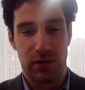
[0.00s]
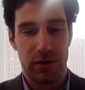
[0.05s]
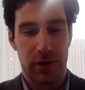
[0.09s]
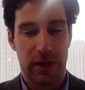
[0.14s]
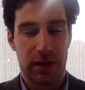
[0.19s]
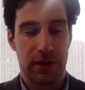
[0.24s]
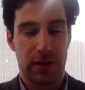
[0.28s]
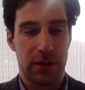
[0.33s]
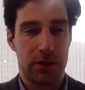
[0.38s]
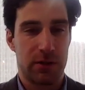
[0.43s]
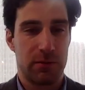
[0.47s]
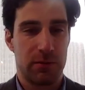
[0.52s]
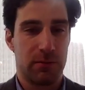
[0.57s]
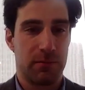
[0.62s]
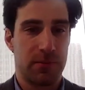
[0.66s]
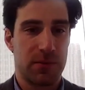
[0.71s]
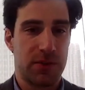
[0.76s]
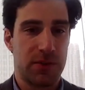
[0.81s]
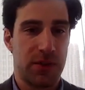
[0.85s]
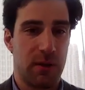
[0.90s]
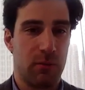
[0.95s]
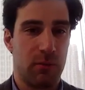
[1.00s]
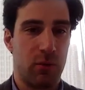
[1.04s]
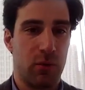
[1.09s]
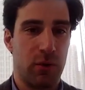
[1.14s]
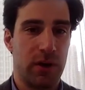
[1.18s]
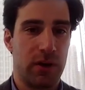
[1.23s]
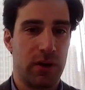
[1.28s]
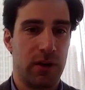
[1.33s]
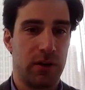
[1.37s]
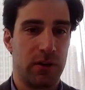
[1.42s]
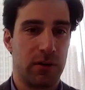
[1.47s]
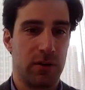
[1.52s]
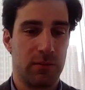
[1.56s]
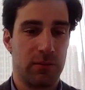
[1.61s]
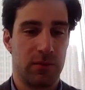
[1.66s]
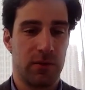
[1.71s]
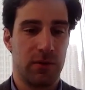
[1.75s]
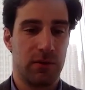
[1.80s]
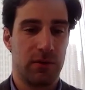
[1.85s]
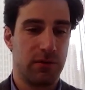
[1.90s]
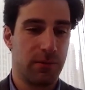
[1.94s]
recognition standpoint in terms
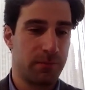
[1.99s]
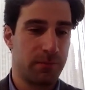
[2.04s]
of